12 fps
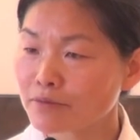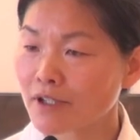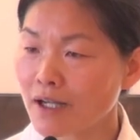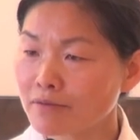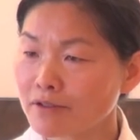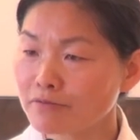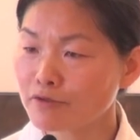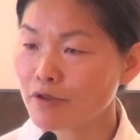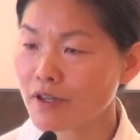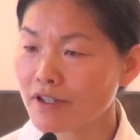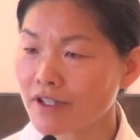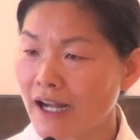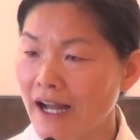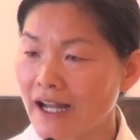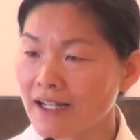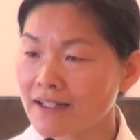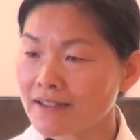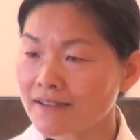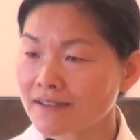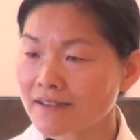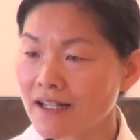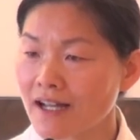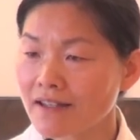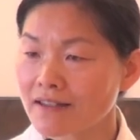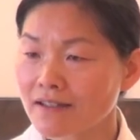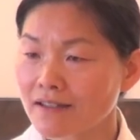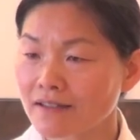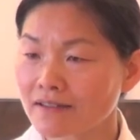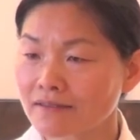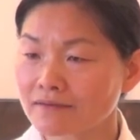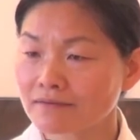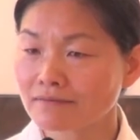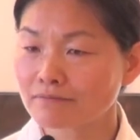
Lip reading: problem with your eye is not the